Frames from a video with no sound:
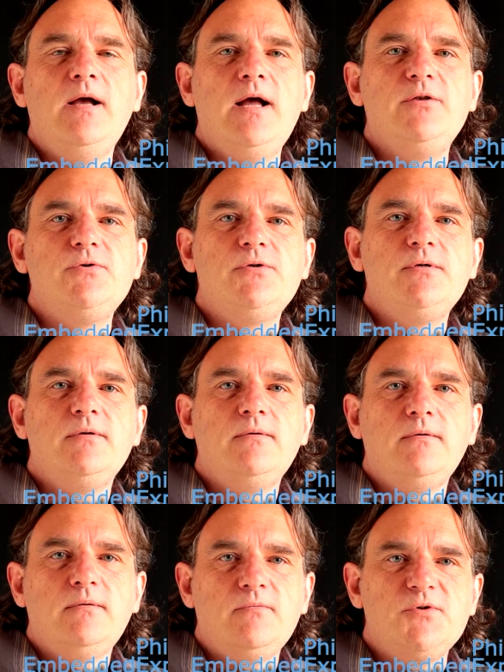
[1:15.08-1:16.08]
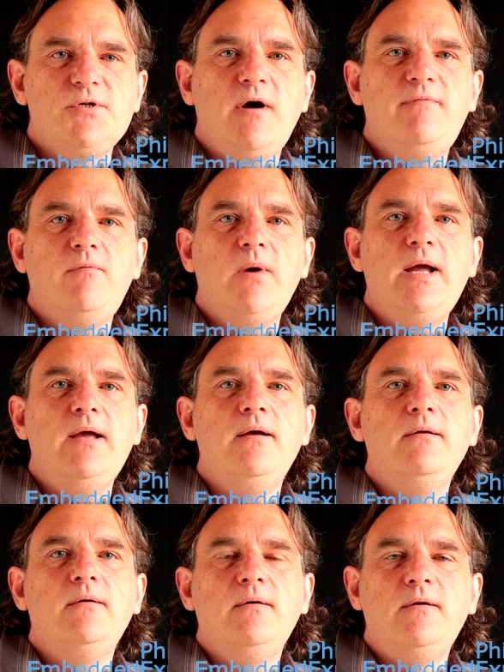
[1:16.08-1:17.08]
It's
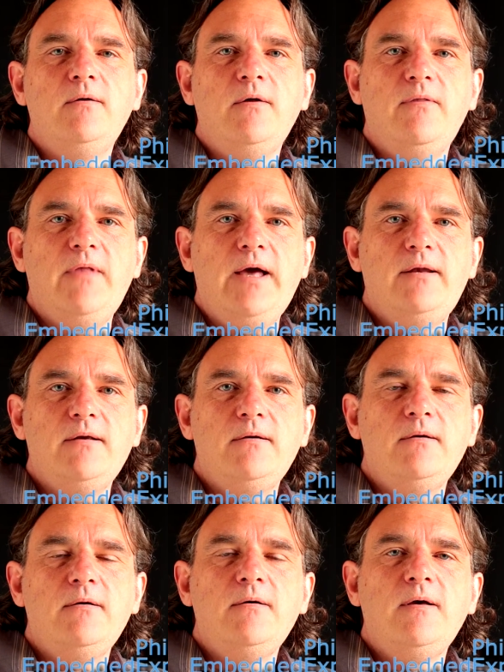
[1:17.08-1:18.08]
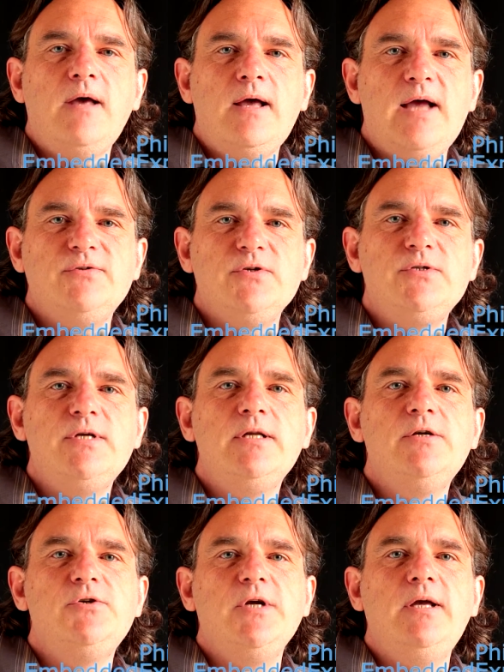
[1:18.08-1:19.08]
software that has a
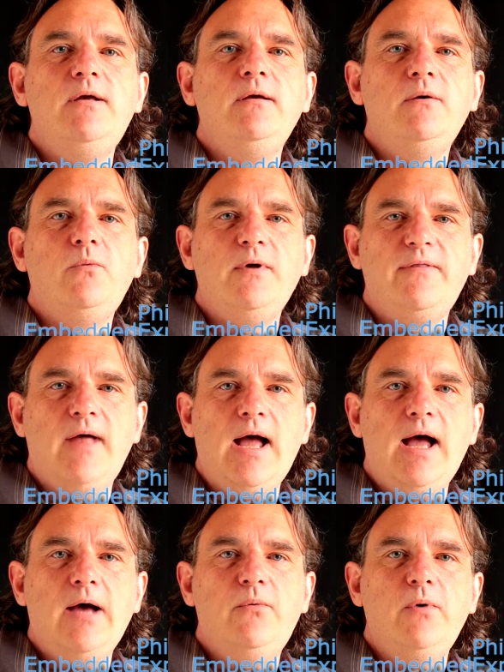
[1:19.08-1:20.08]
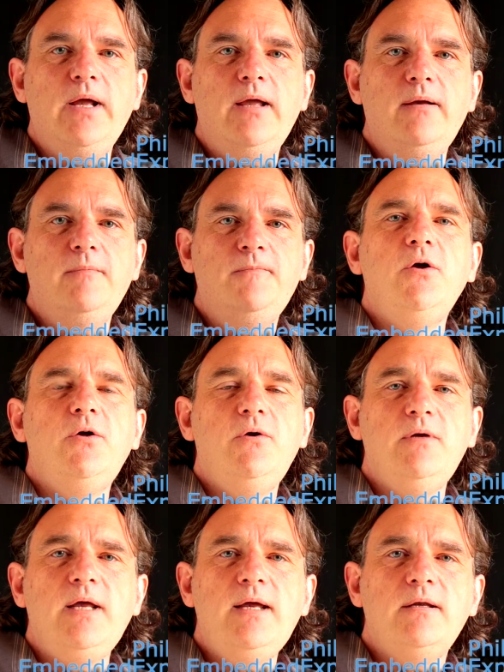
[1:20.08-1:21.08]
synergy with the hardware.
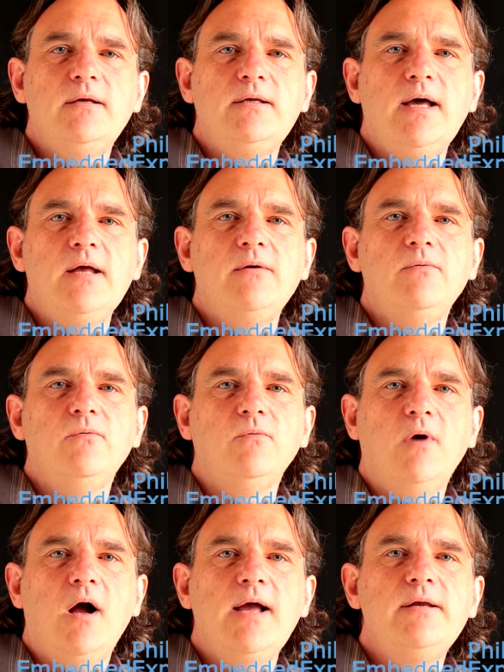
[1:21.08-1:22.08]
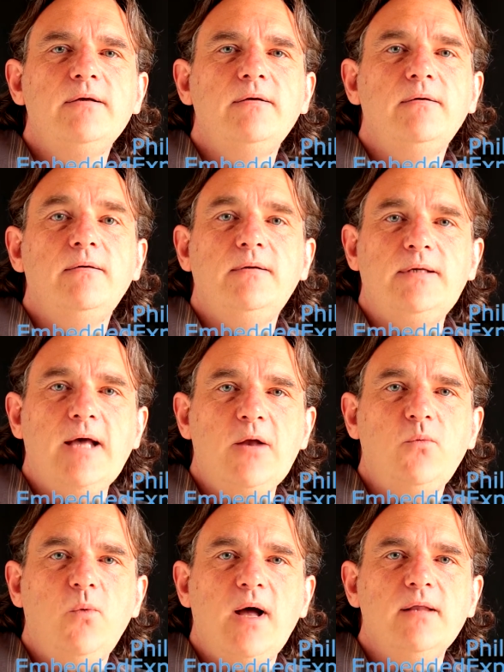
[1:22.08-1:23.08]
You need it done right,
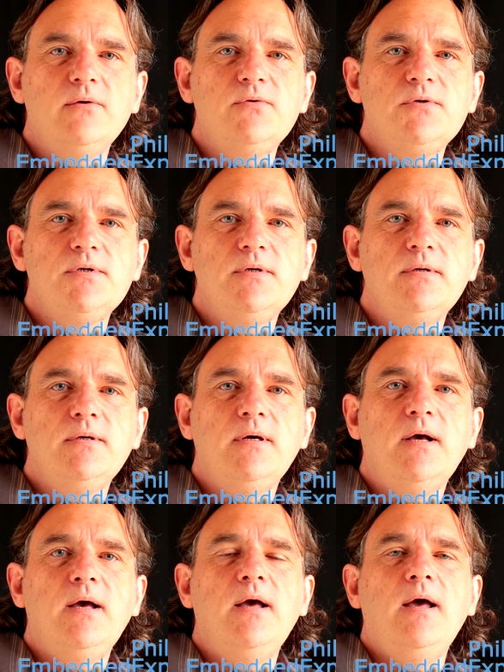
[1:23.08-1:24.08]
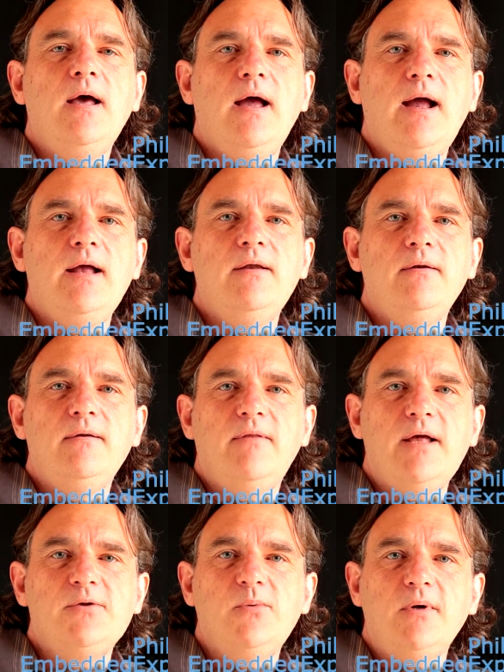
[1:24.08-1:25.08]
done once, and
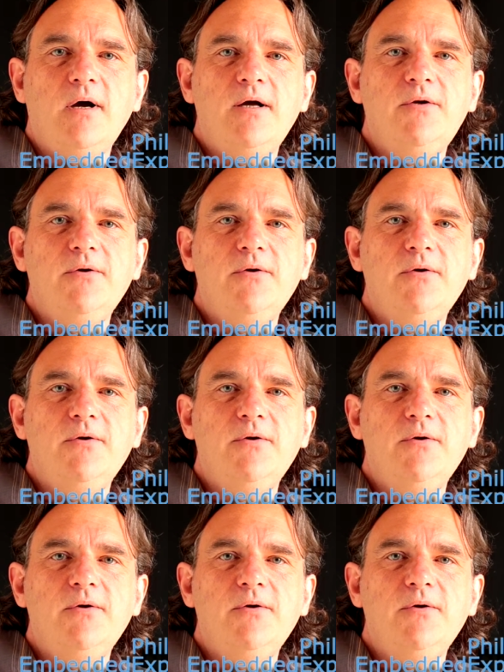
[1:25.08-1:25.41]
that's what I